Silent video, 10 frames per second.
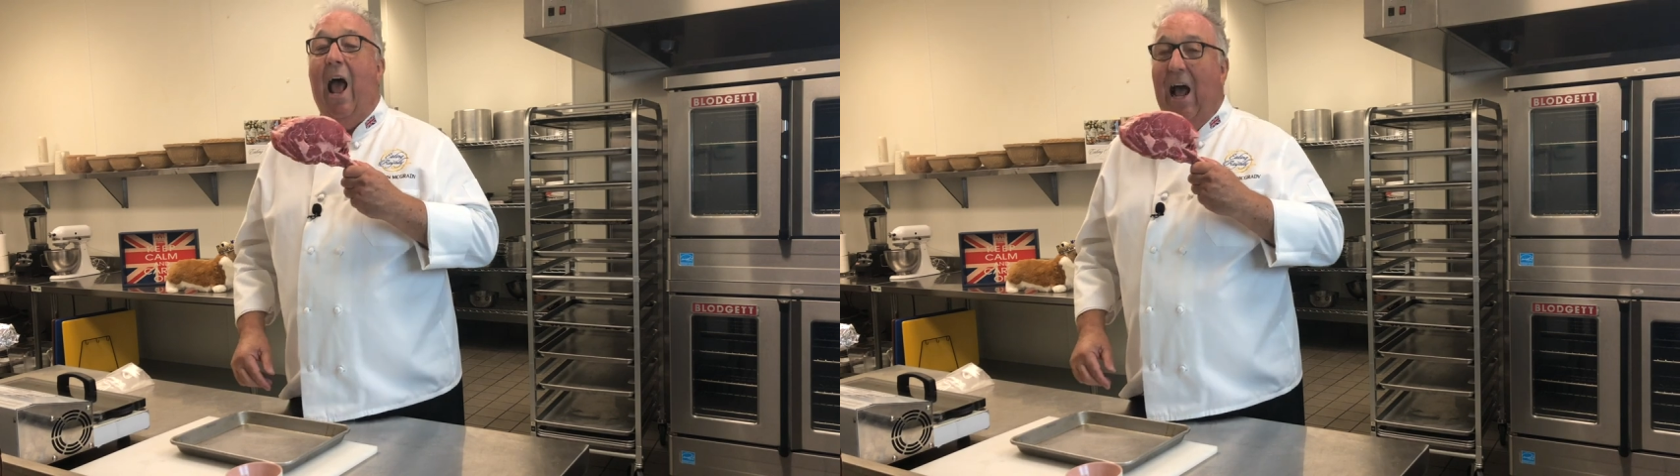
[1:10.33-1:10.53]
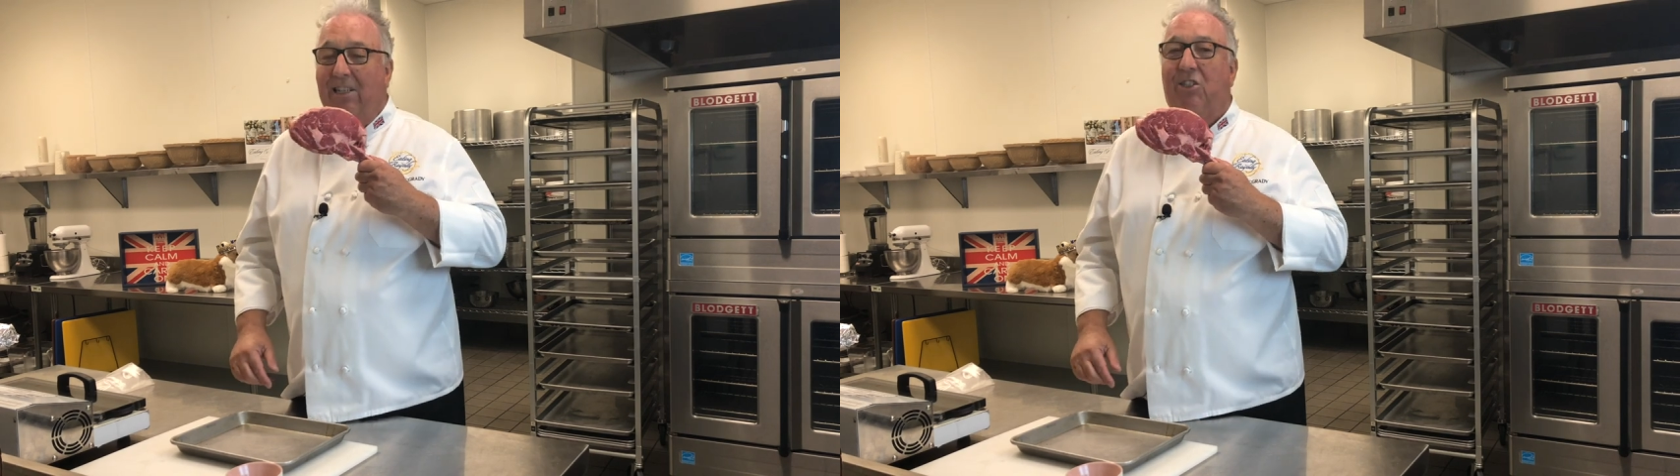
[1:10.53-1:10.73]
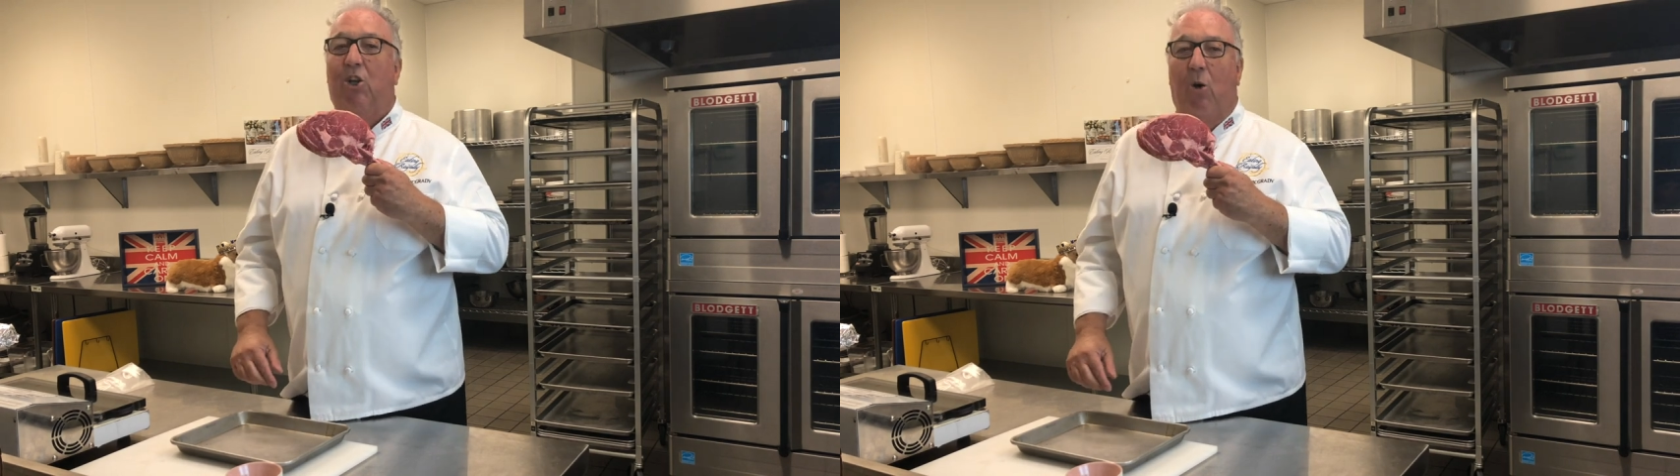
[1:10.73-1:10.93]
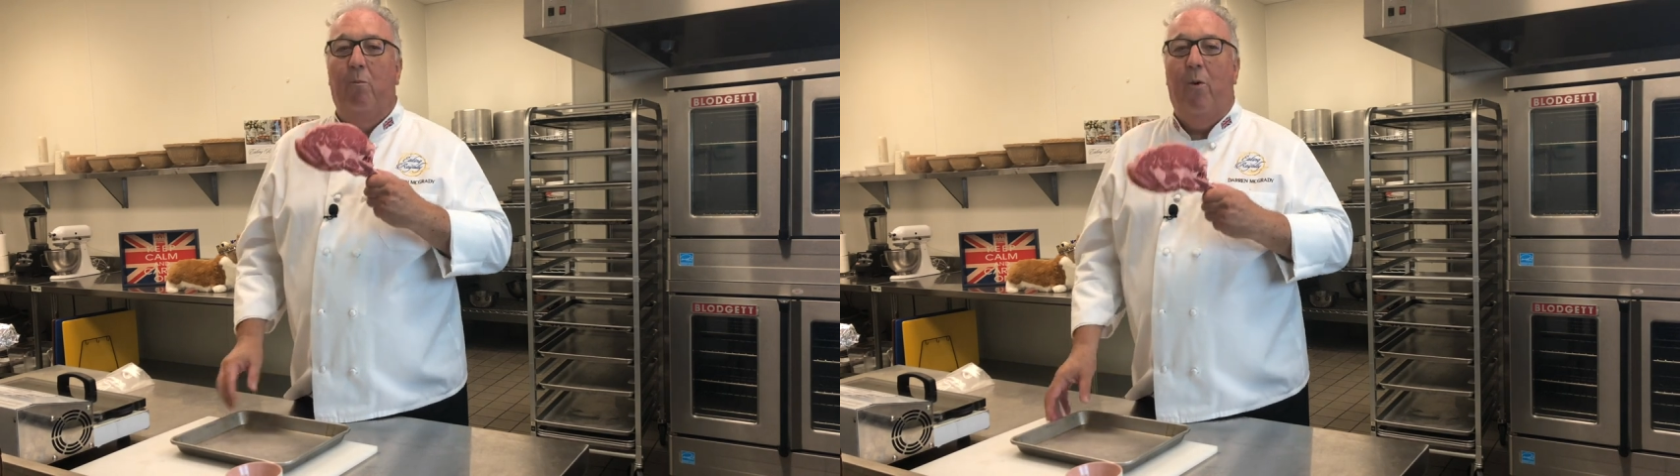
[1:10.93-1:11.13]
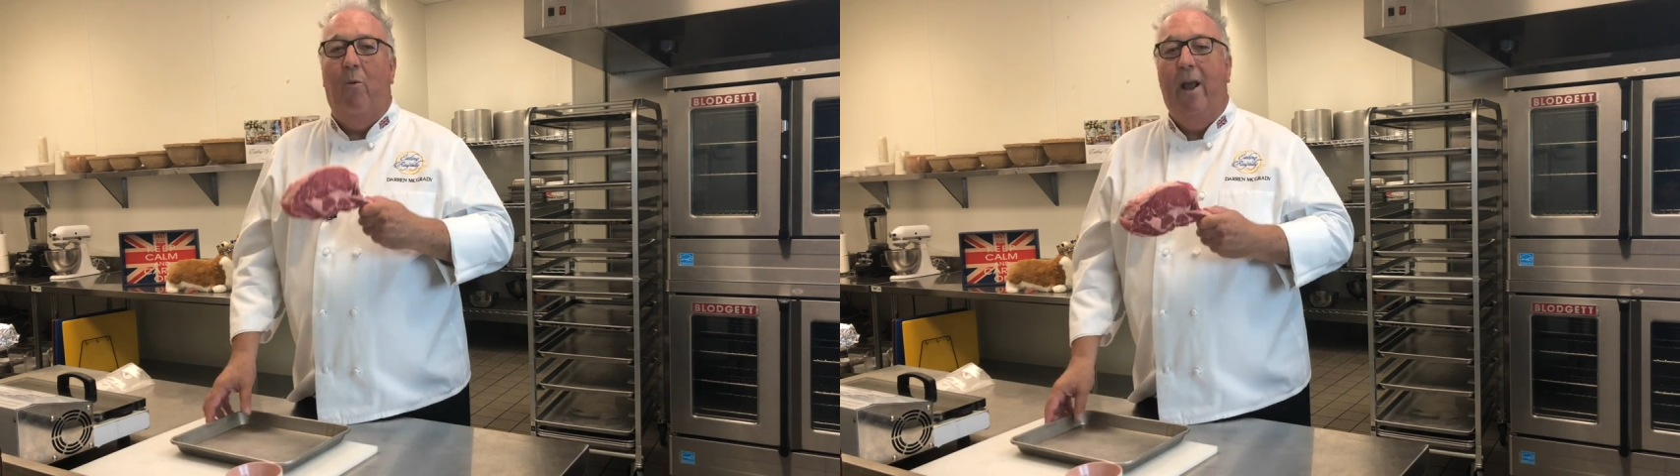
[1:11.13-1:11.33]
and
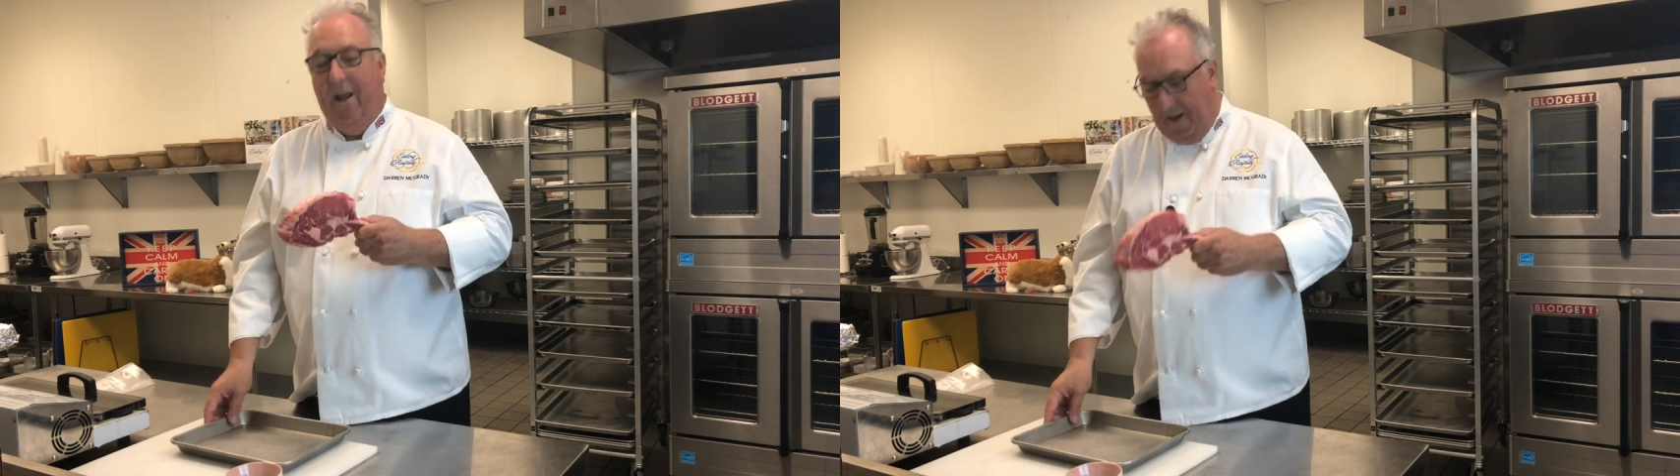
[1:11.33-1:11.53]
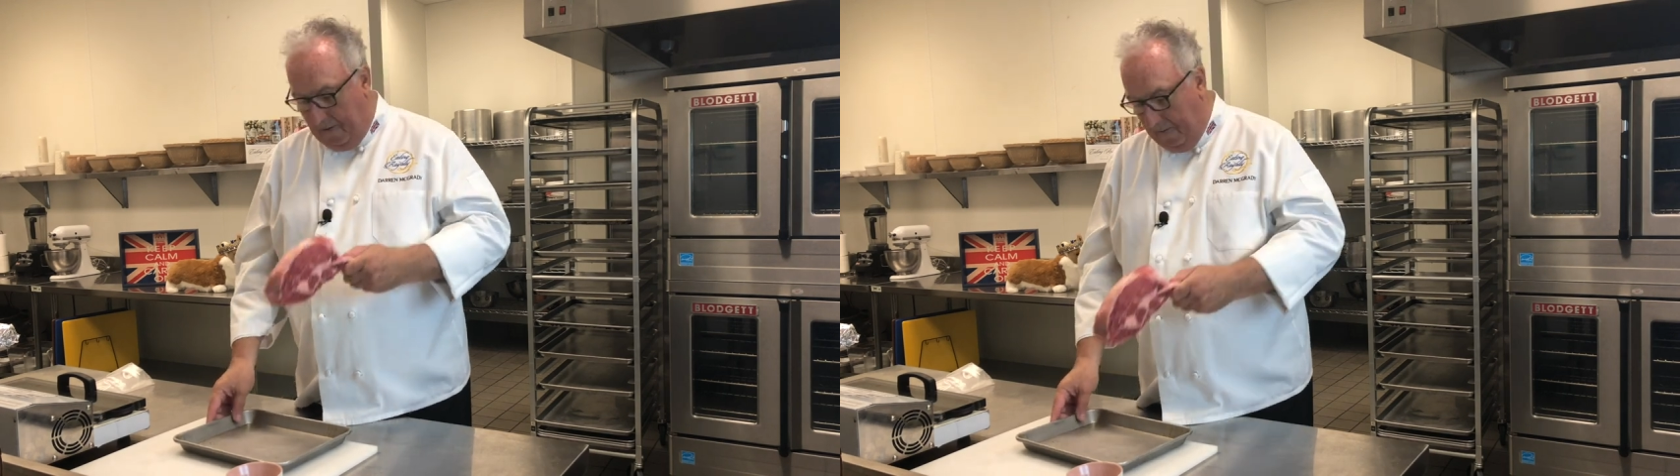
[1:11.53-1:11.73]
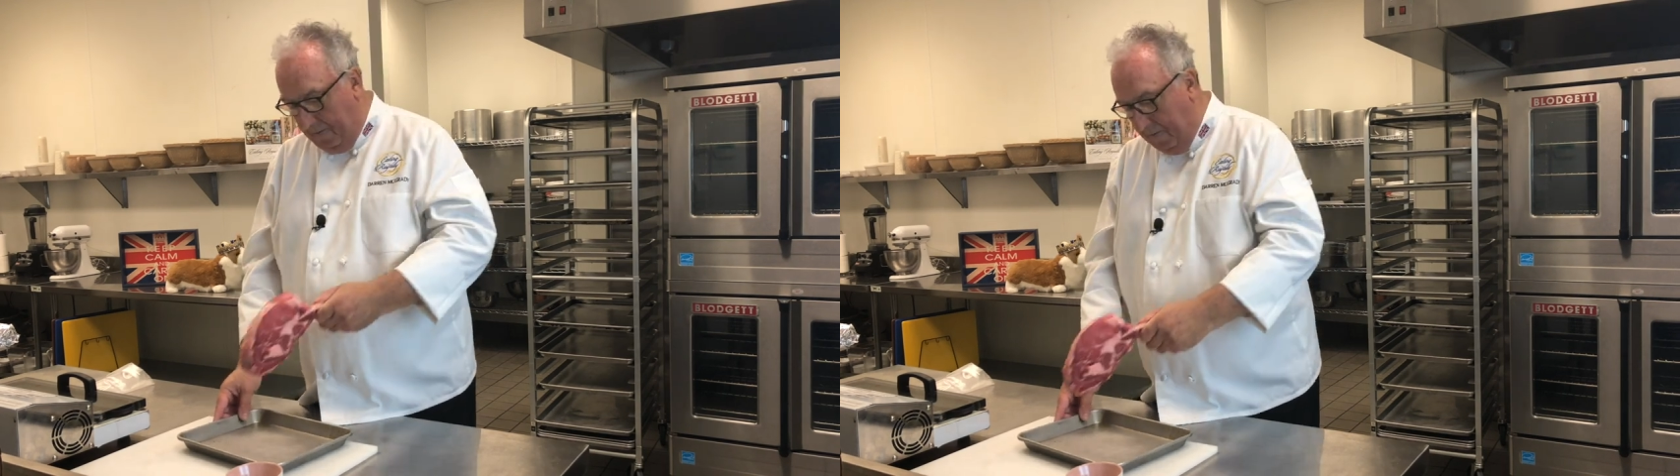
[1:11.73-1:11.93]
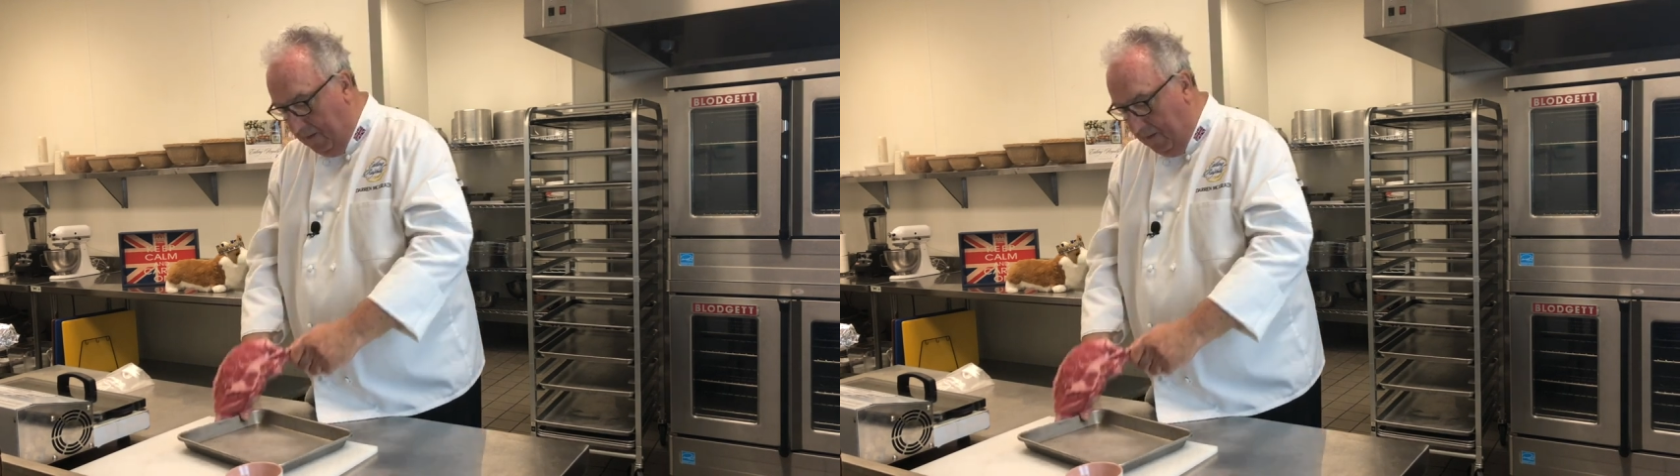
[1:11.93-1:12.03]
chomp away at them.